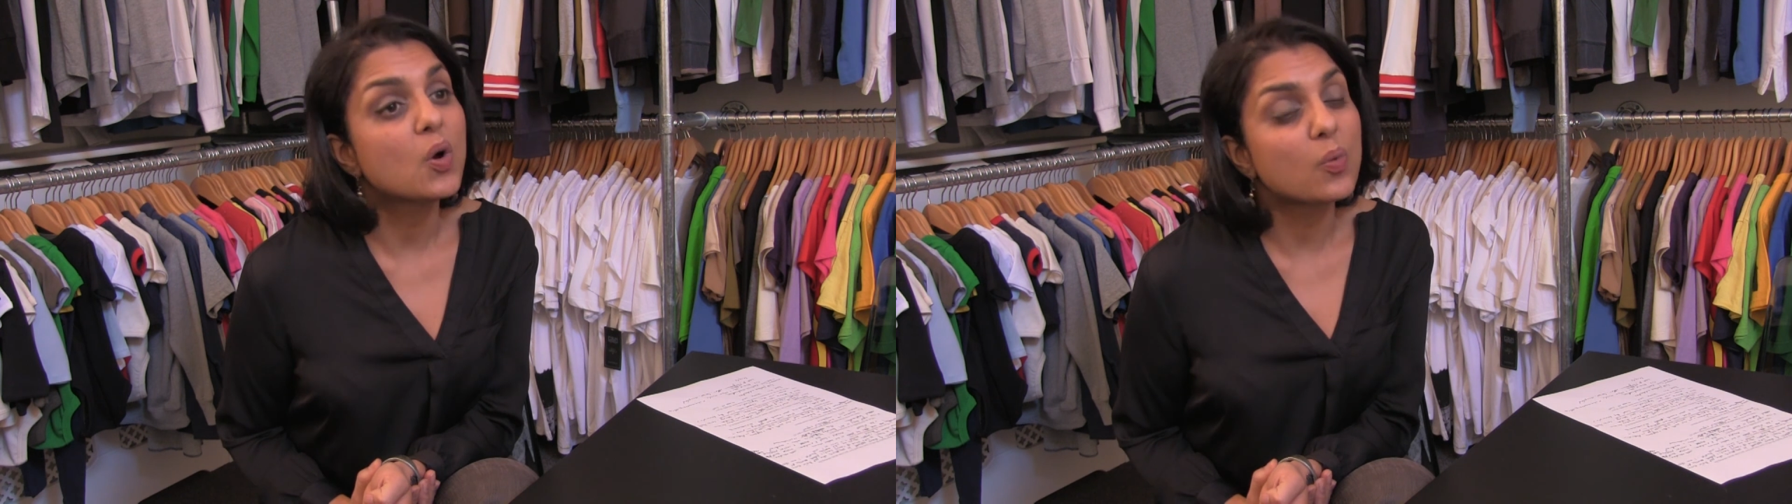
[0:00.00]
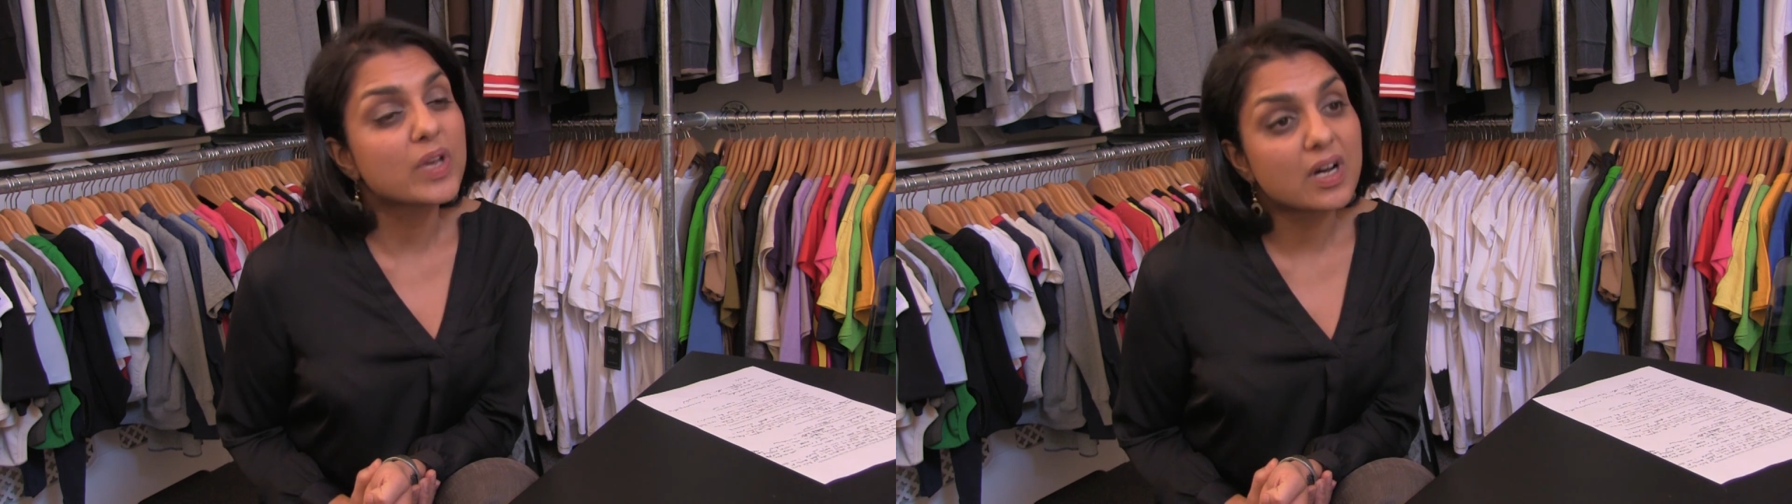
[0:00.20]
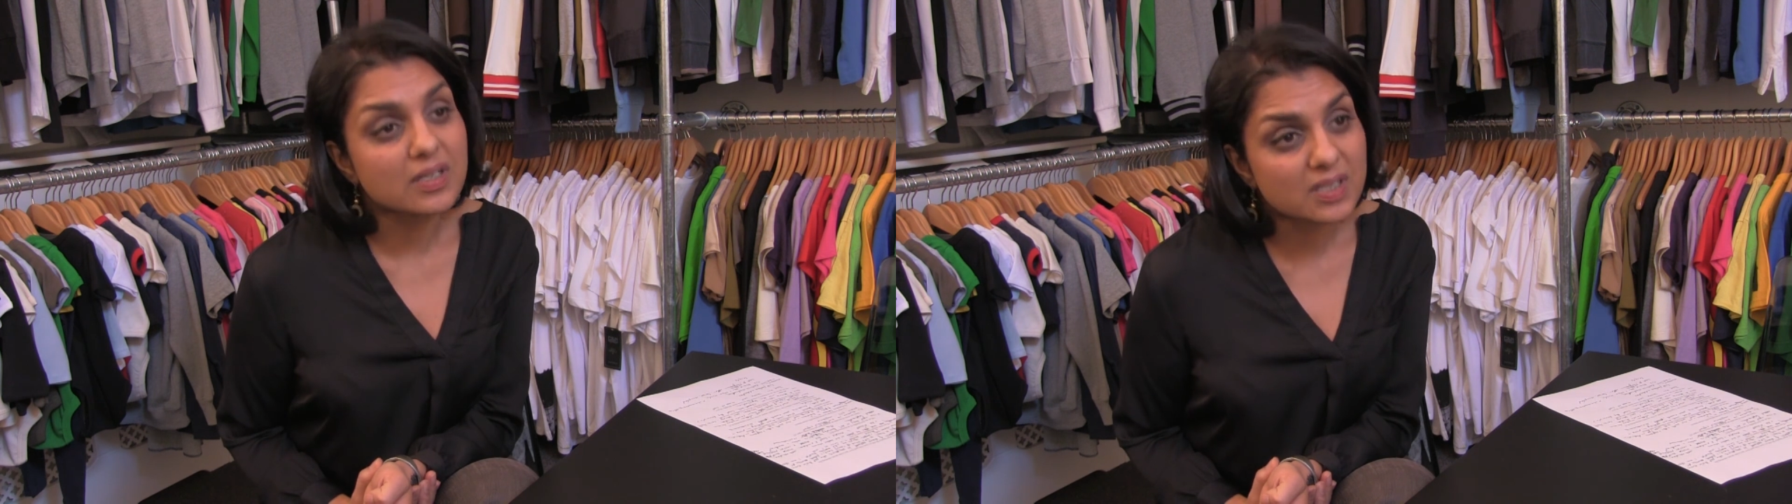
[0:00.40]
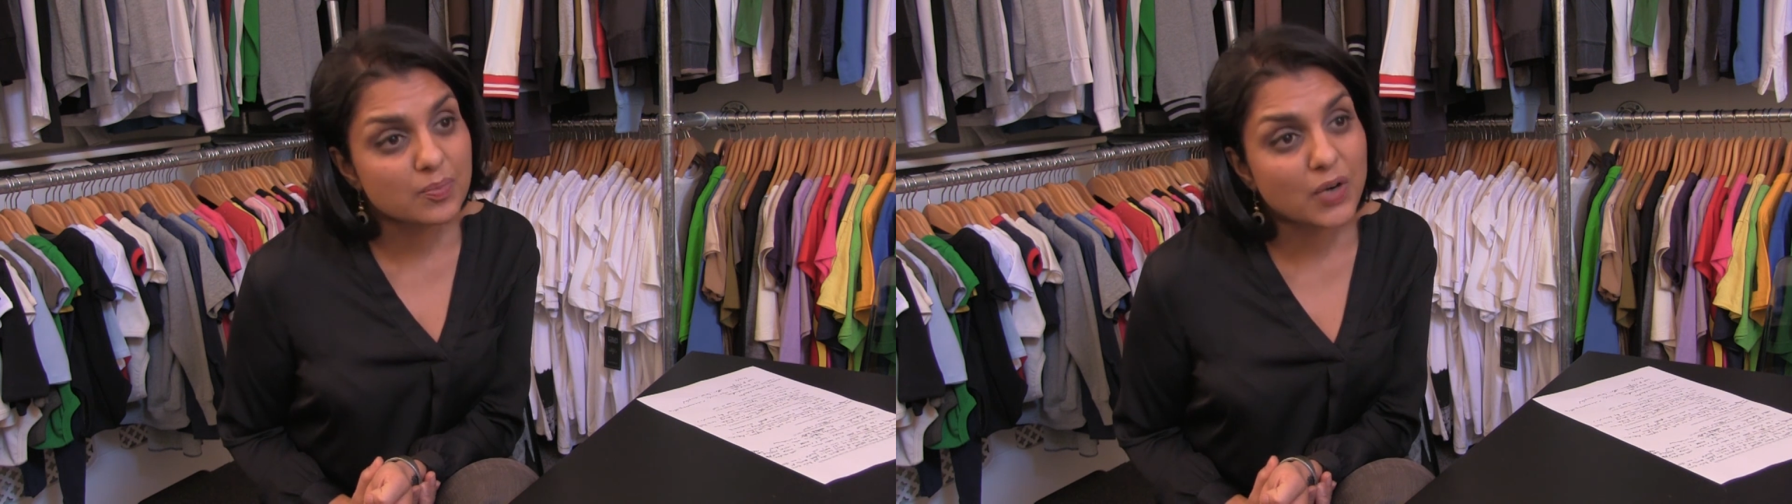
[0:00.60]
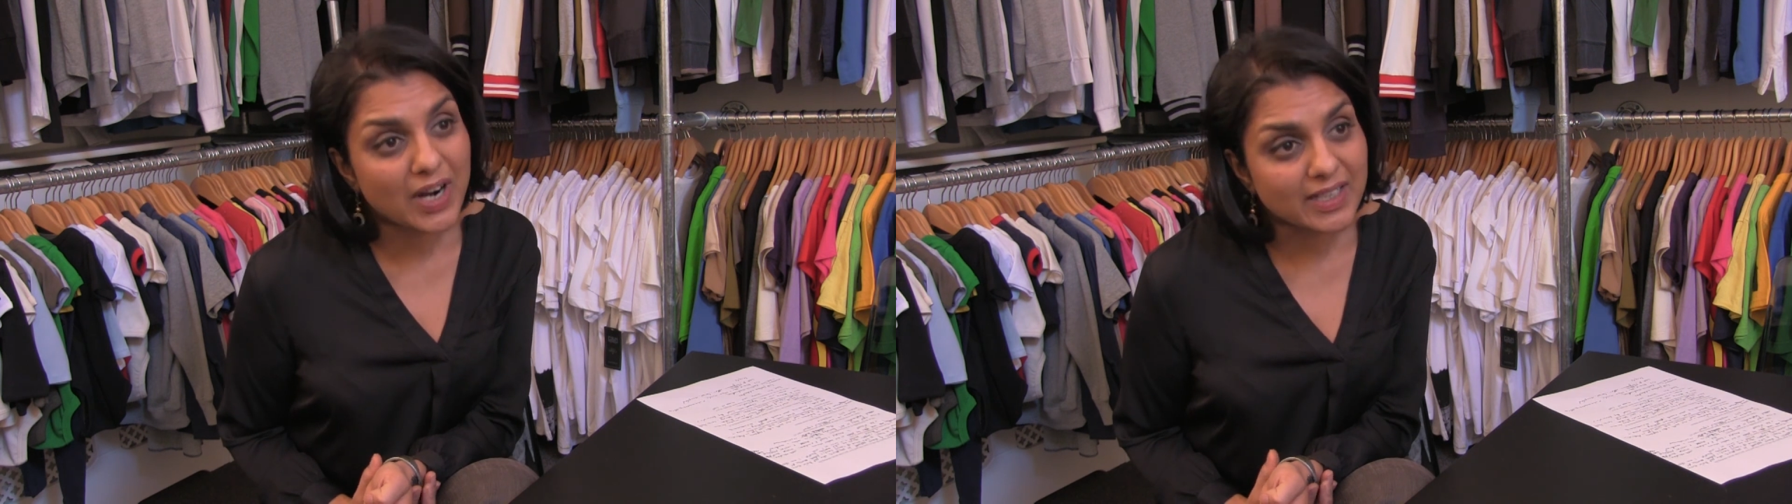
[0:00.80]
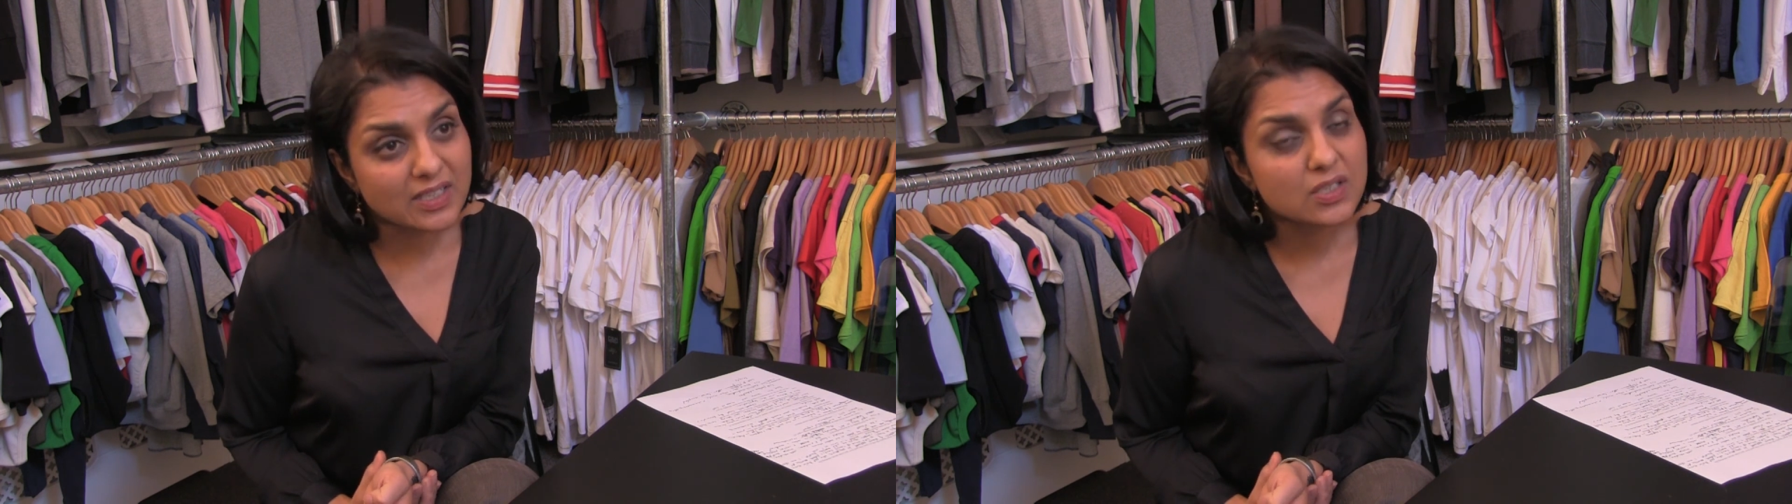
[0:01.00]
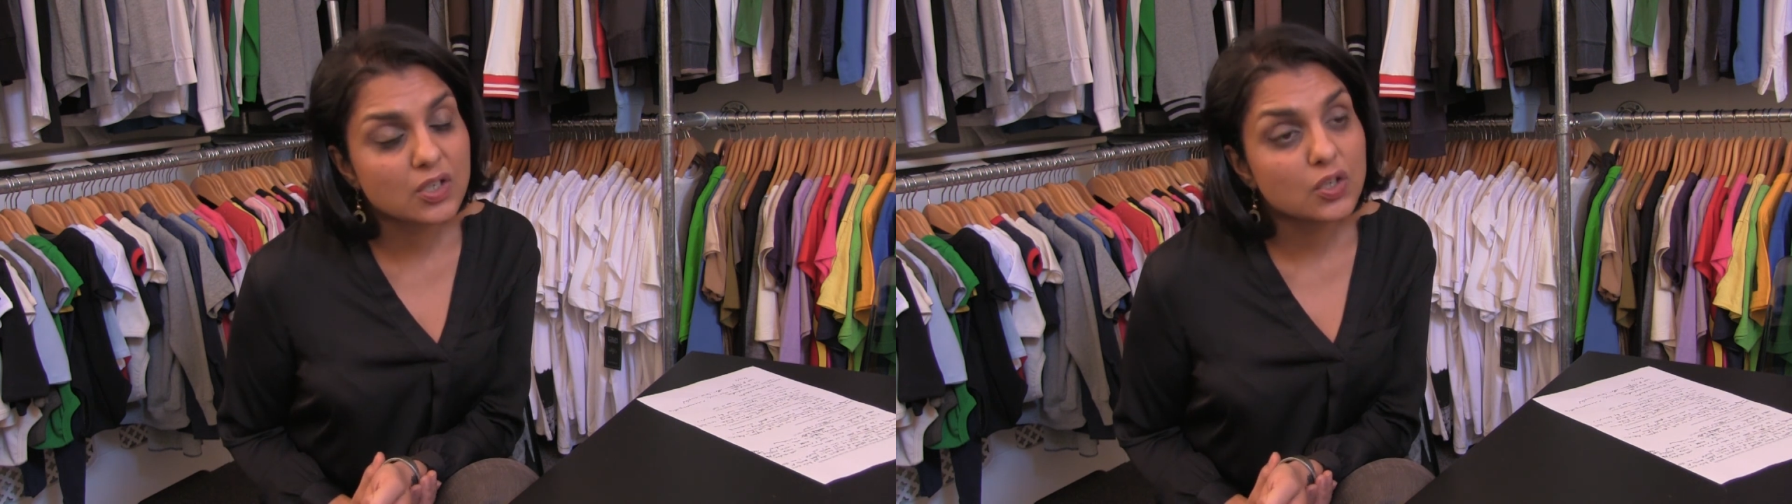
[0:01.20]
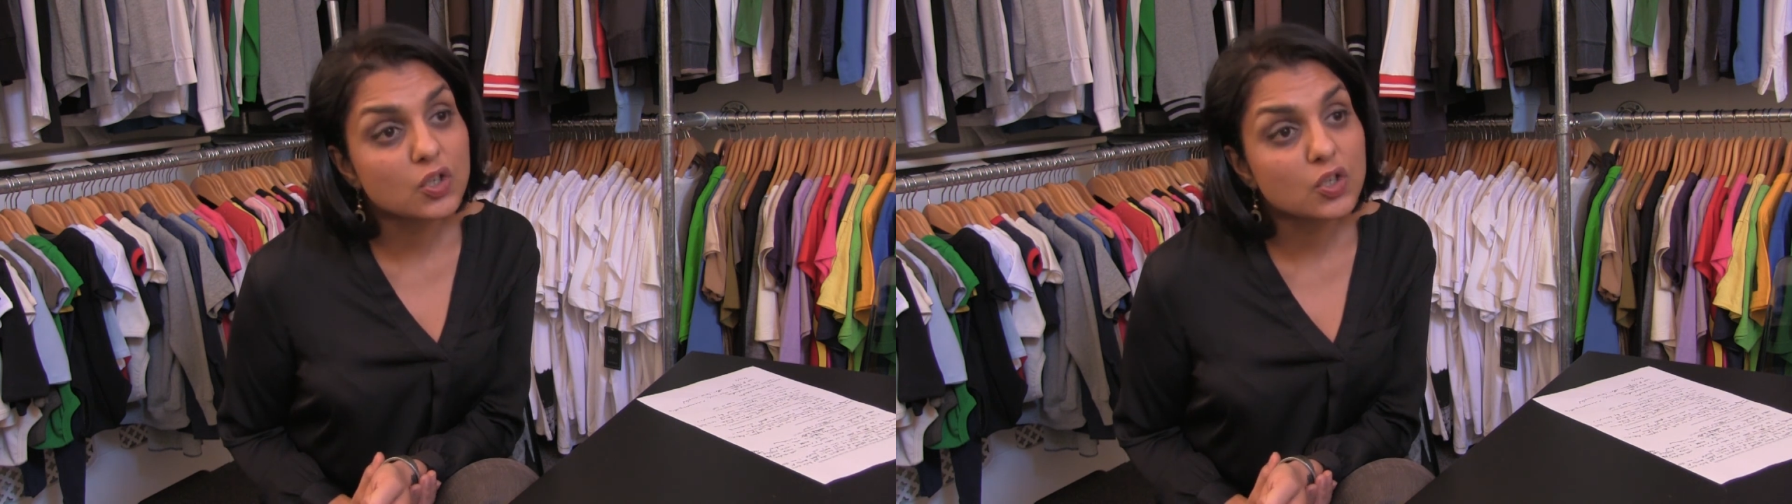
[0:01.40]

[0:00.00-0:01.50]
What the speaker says: we ask brands,